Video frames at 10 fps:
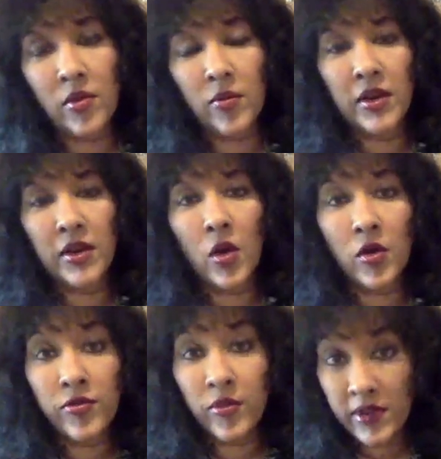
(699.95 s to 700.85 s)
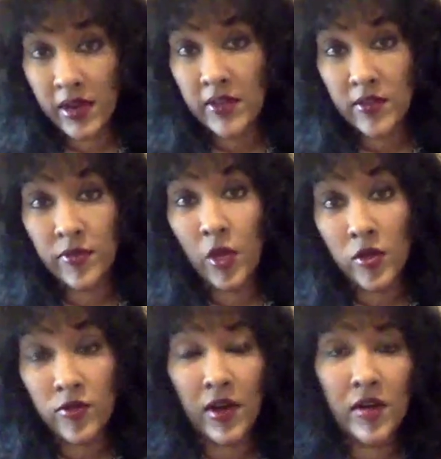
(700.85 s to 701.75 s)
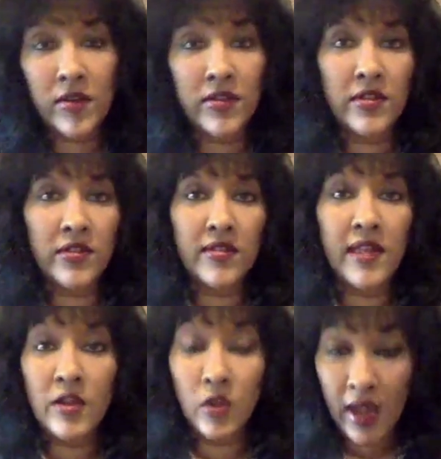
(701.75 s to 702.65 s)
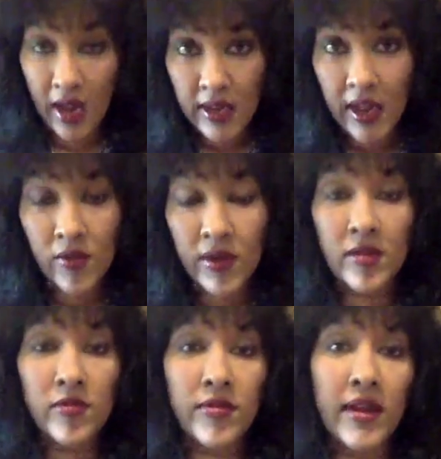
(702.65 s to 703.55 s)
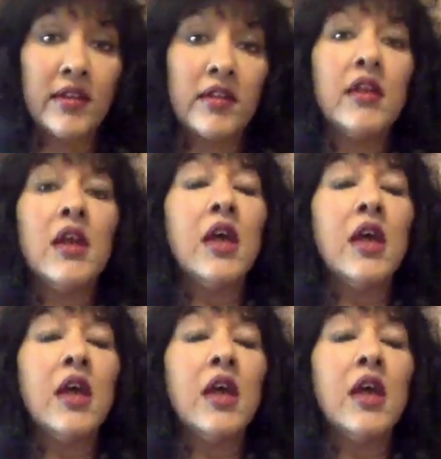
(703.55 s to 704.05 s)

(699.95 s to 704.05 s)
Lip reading: What we know from studies of those viruses is that you can get reinfected